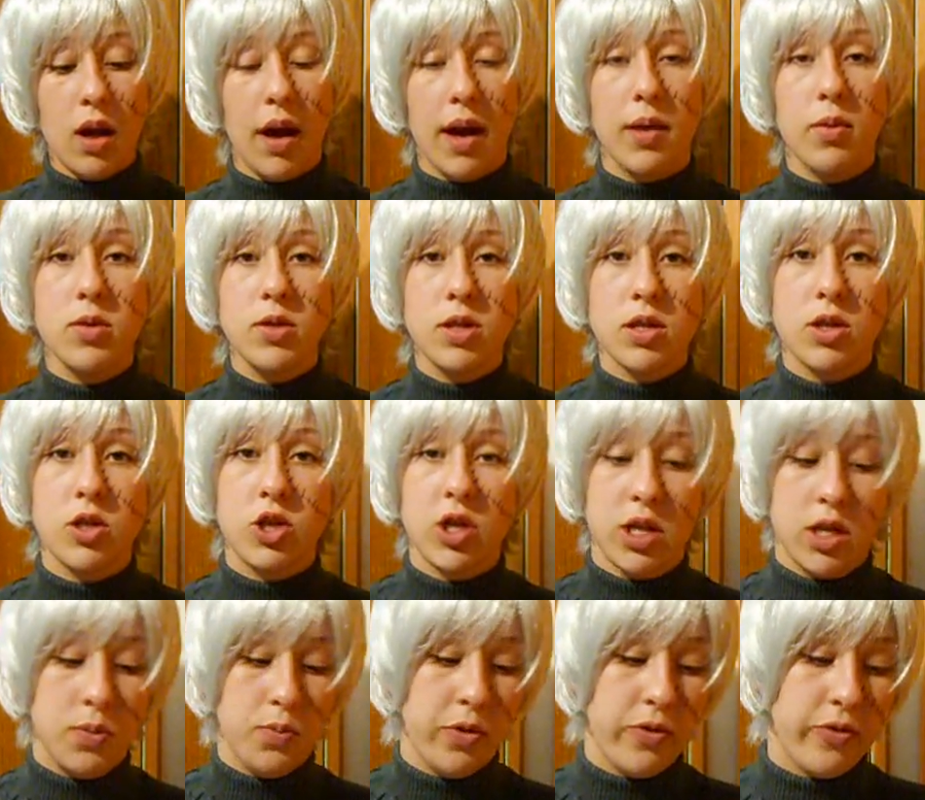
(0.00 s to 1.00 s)
I would
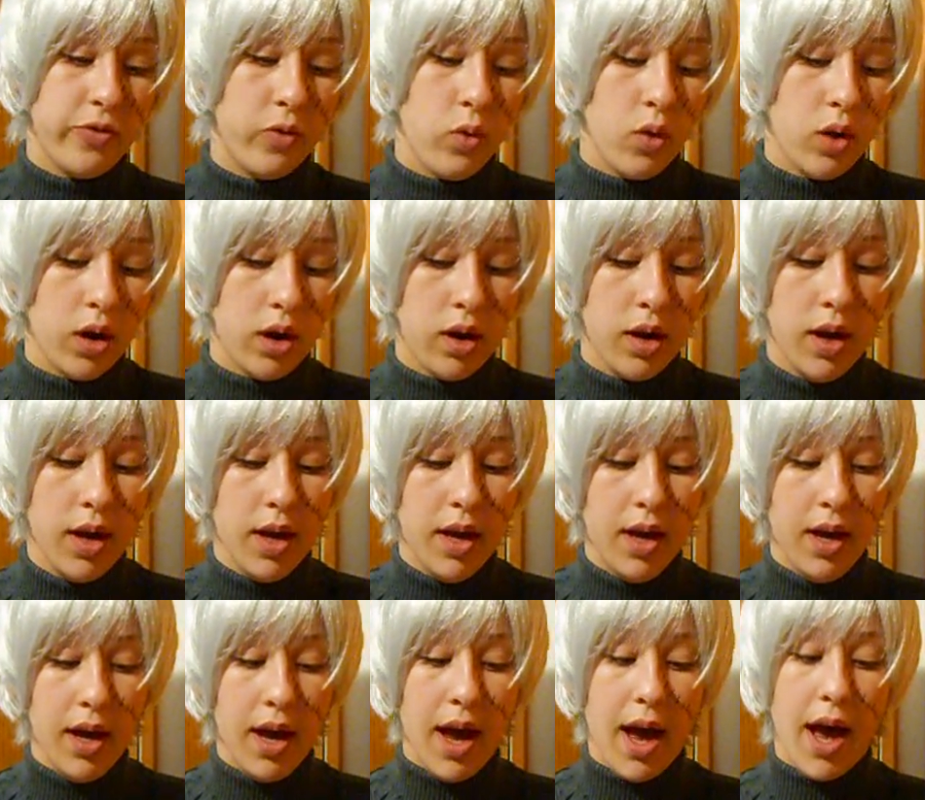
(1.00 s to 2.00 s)
suggest before
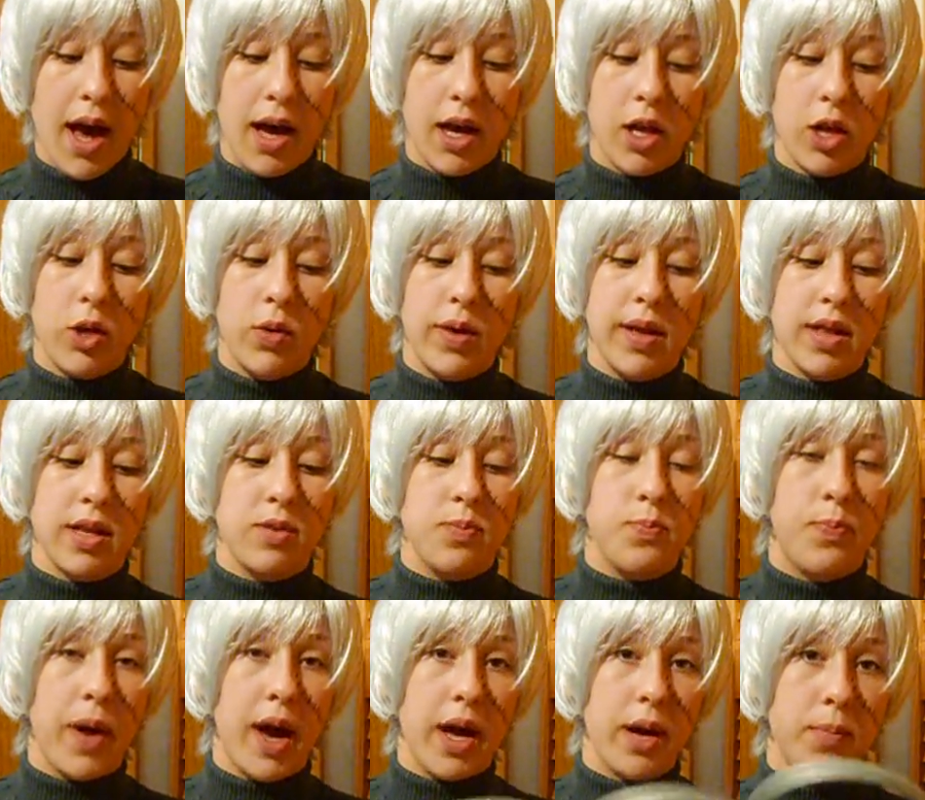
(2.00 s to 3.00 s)
hot gluing this
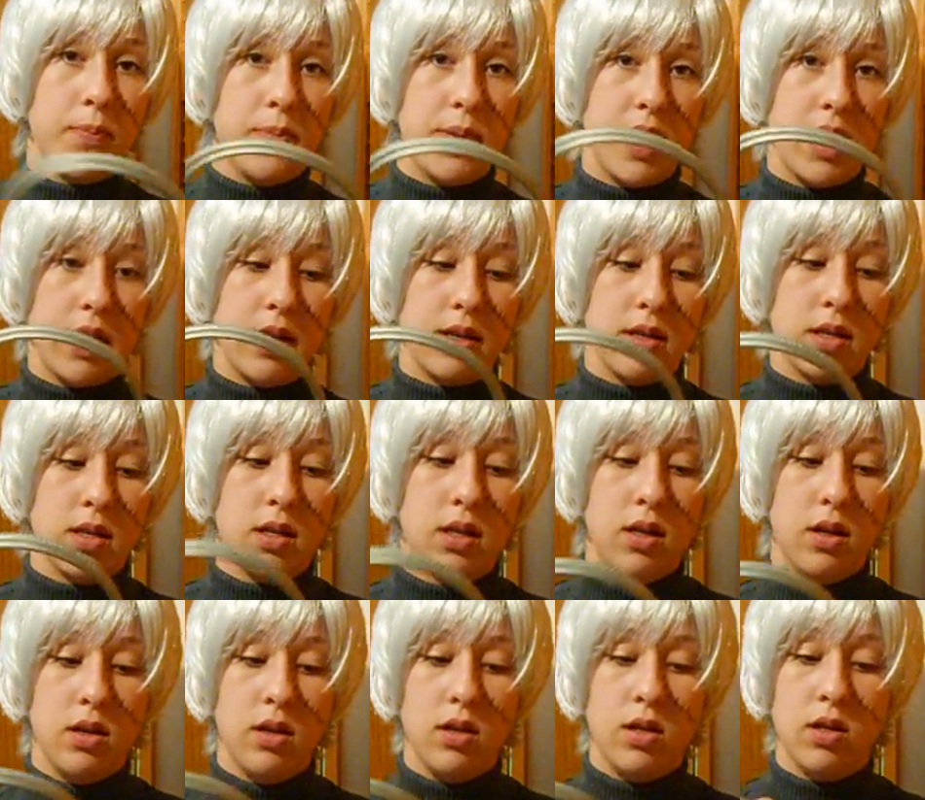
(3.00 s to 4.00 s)
bottom piece
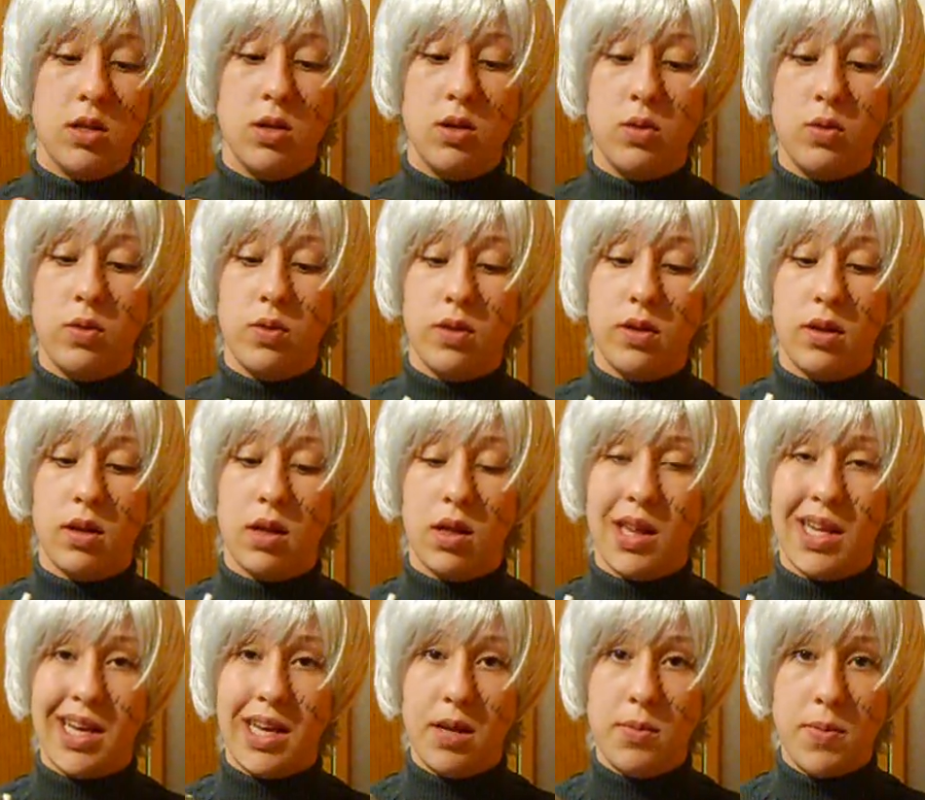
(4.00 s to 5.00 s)
to the
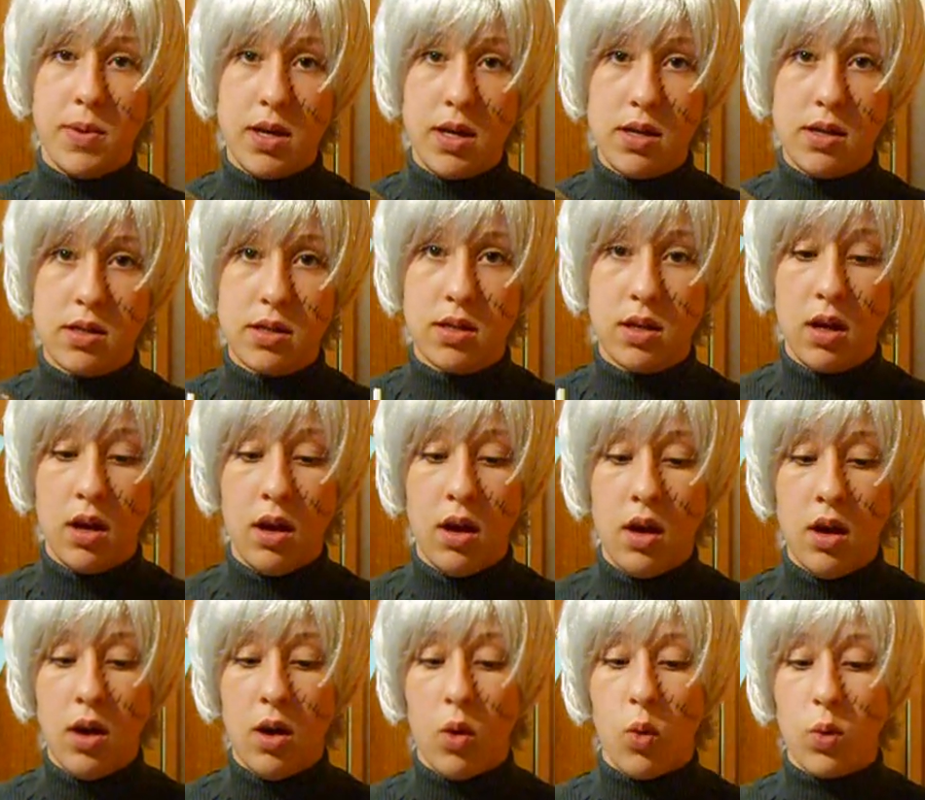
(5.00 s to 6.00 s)
lid piece,
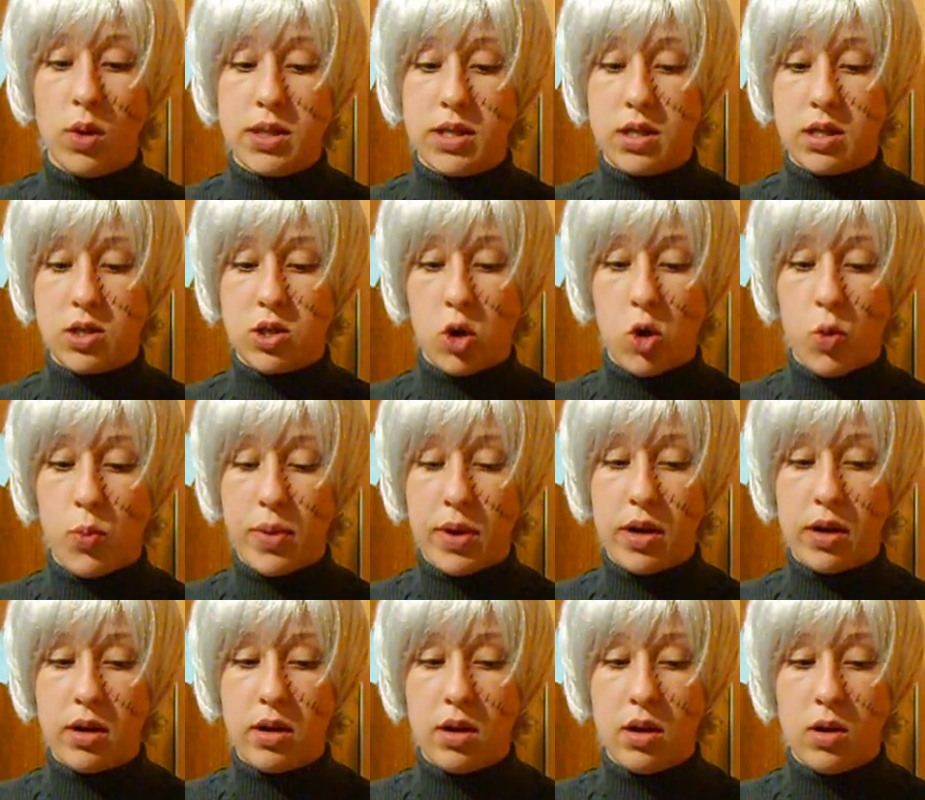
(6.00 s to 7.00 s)
once it's
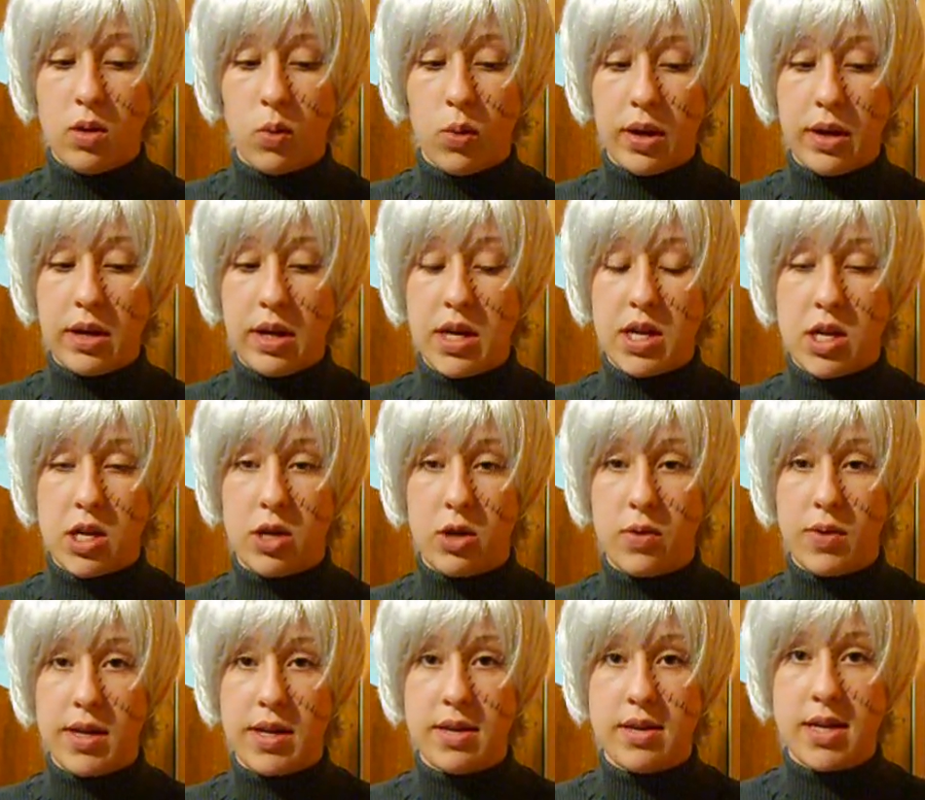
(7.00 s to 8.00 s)
open, what you need to
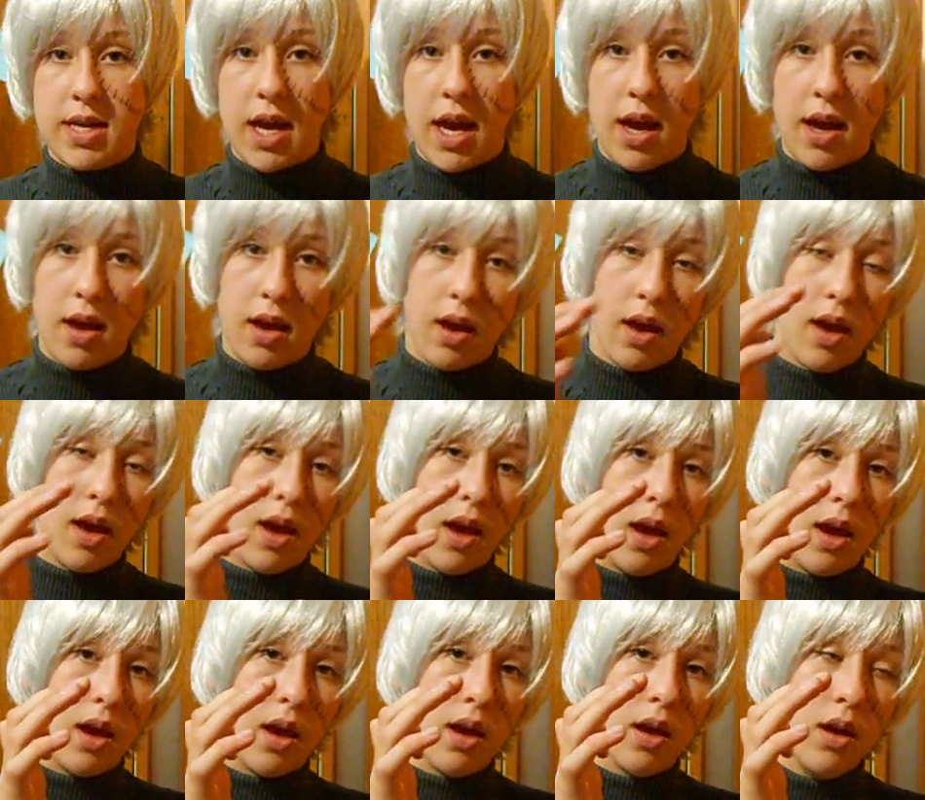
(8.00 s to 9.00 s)
do is take
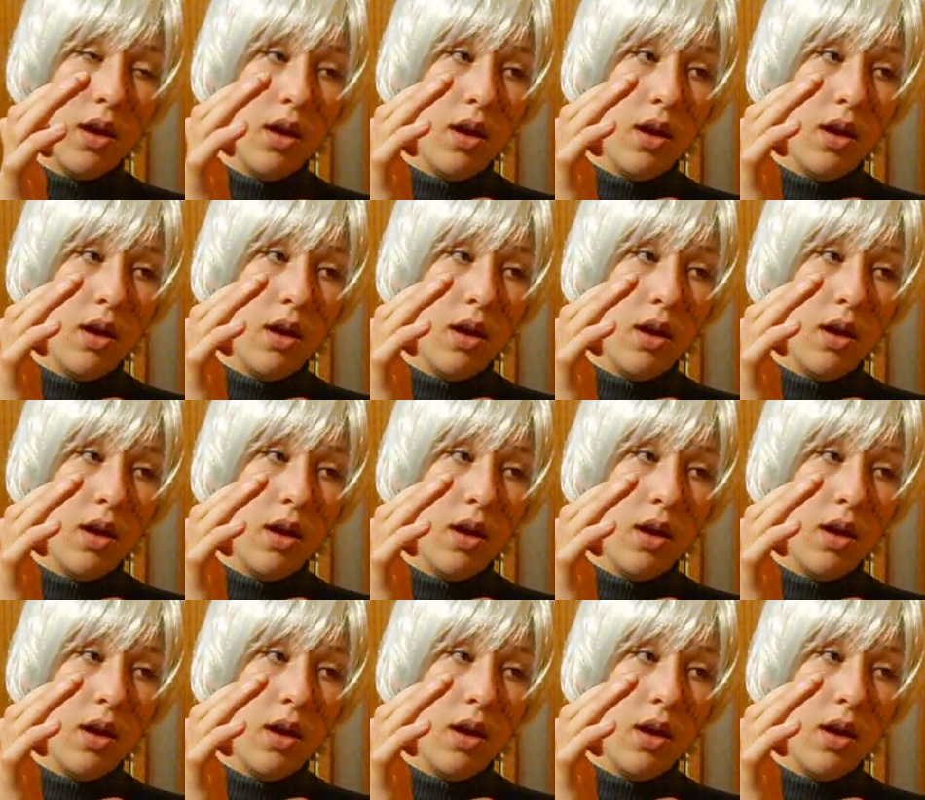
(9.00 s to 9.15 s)
a,